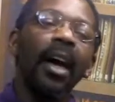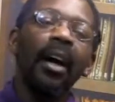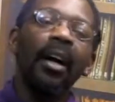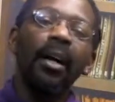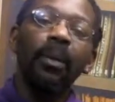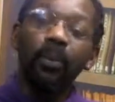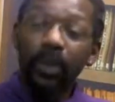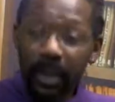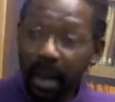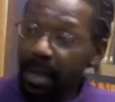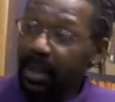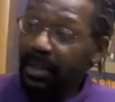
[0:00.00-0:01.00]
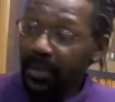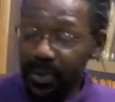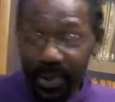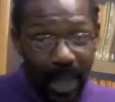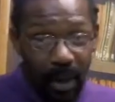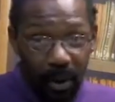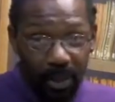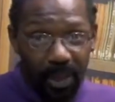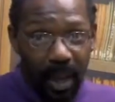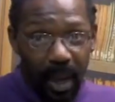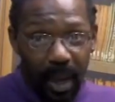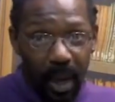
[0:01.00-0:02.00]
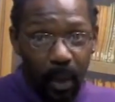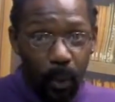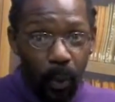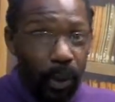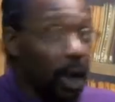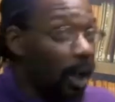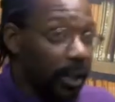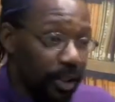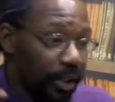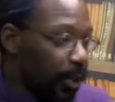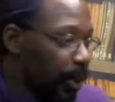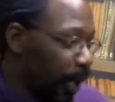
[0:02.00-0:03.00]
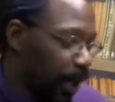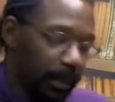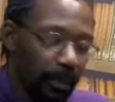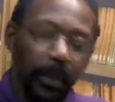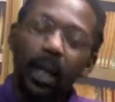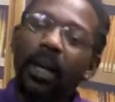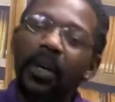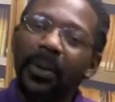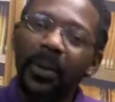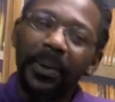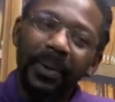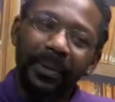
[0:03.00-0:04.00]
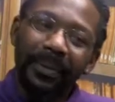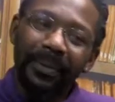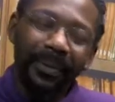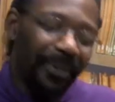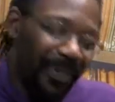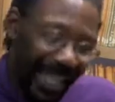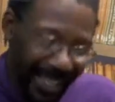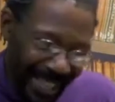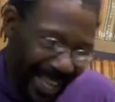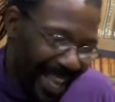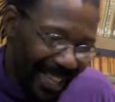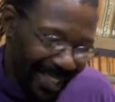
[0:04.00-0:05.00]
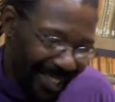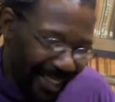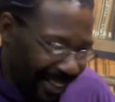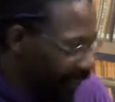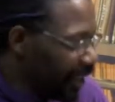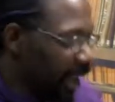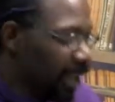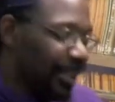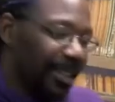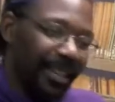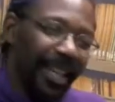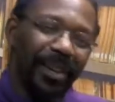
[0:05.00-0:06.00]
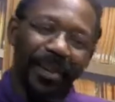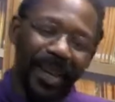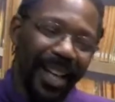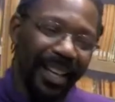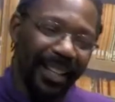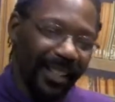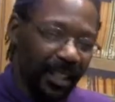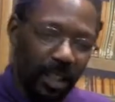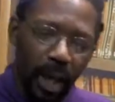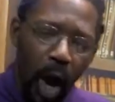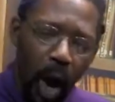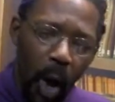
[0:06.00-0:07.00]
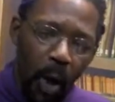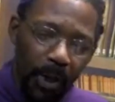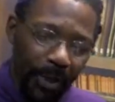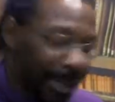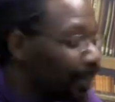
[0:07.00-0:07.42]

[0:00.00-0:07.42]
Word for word: um, we're talking to the South and we're talking to Detroit. Oh, fantastic. To terrorize y'all's